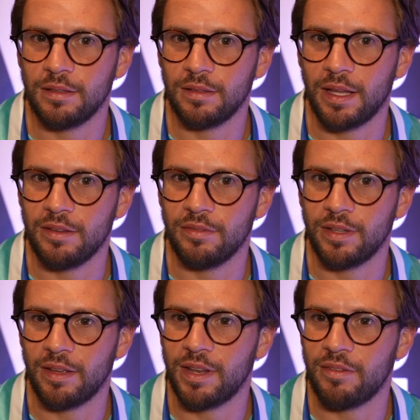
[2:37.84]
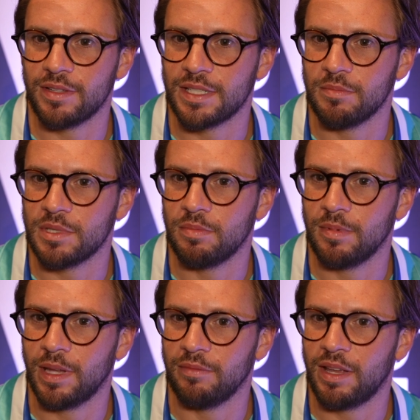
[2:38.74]
They've never seemed
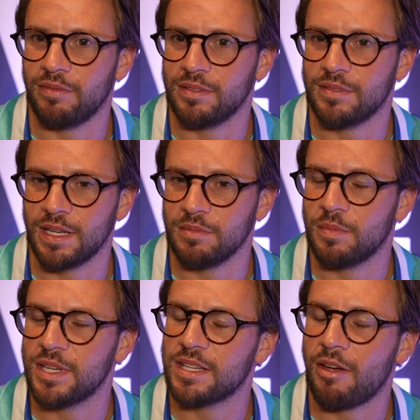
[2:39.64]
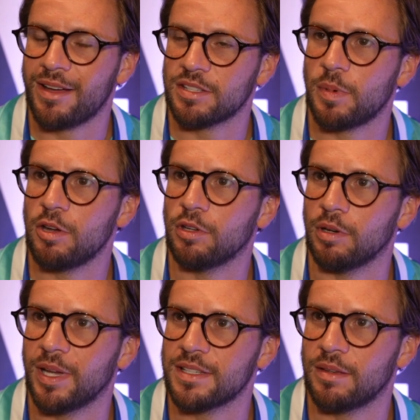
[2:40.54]
to be so outspoken
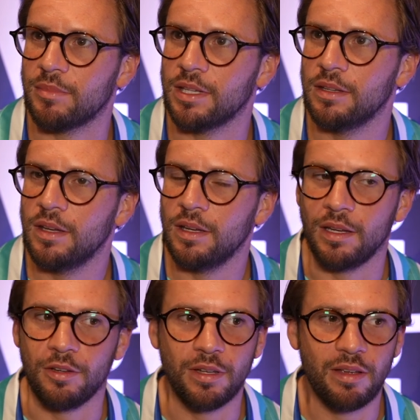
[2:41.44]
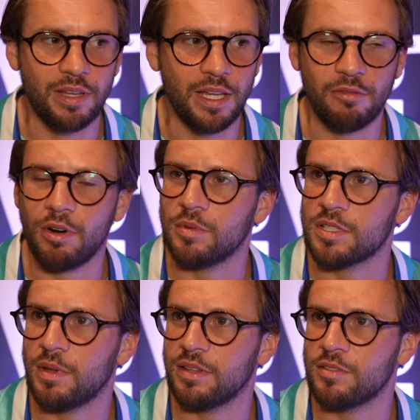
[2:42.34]
about something. You know, you never hear Robert
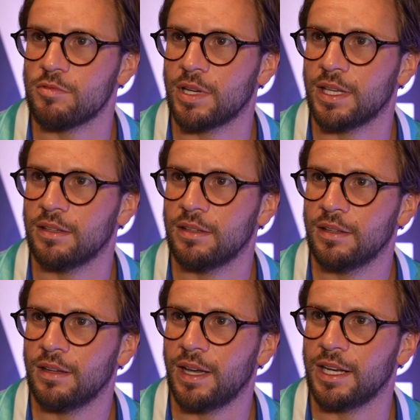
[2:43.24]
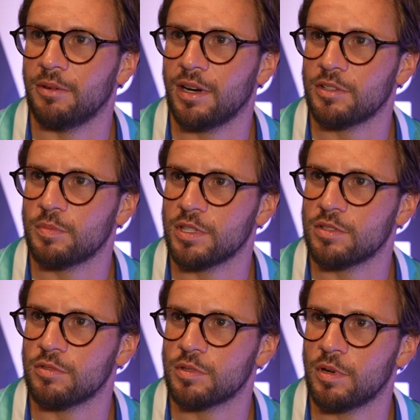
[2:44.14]
Smith talking anywhere else but
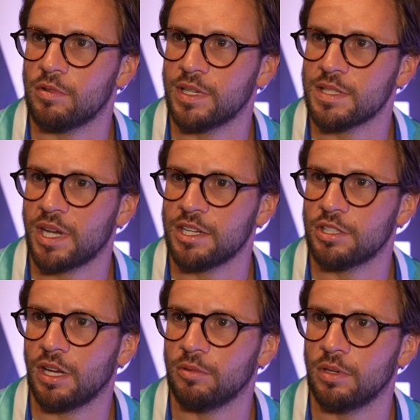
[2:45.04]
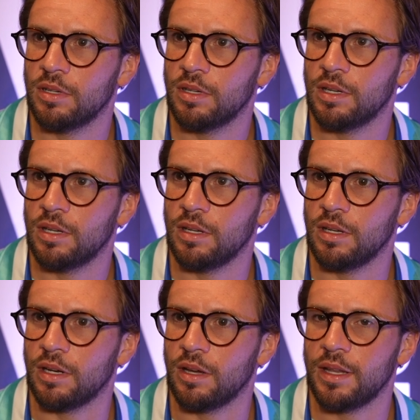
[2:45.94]
Talksport on his mate show.
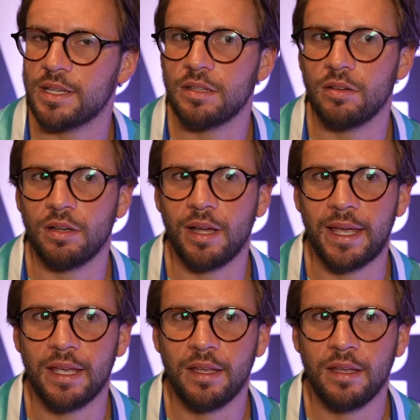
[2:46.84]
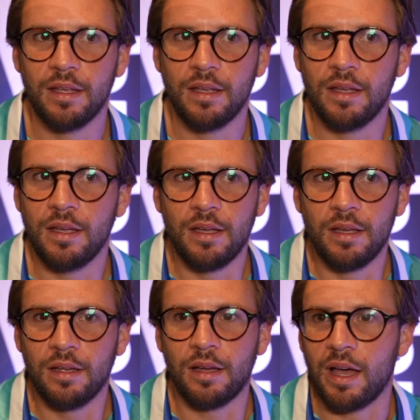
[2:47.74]
You know, and that's not like,
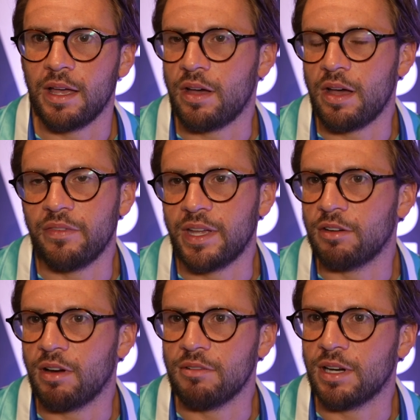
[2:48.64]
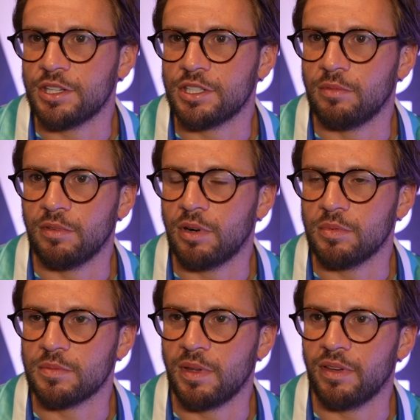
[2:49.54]
I've had a great relationship with
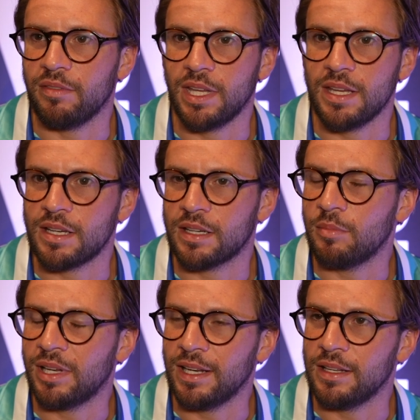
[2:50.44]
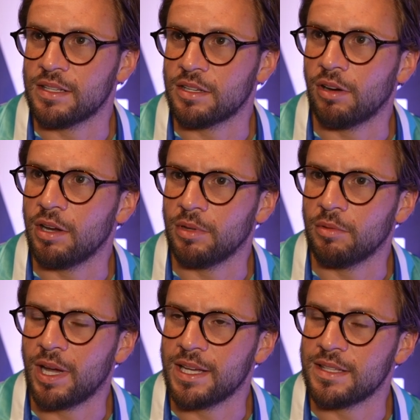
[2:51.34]
Robert Smith over the years. I completely disagree with the
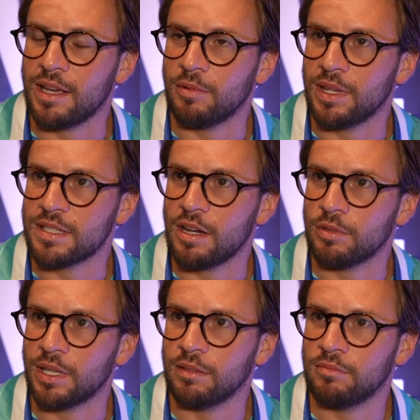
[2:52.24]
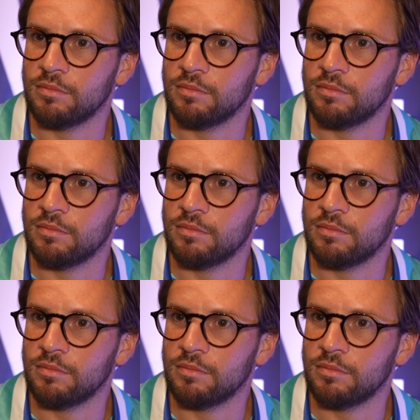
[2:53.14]
way he's dealt with this whole thing.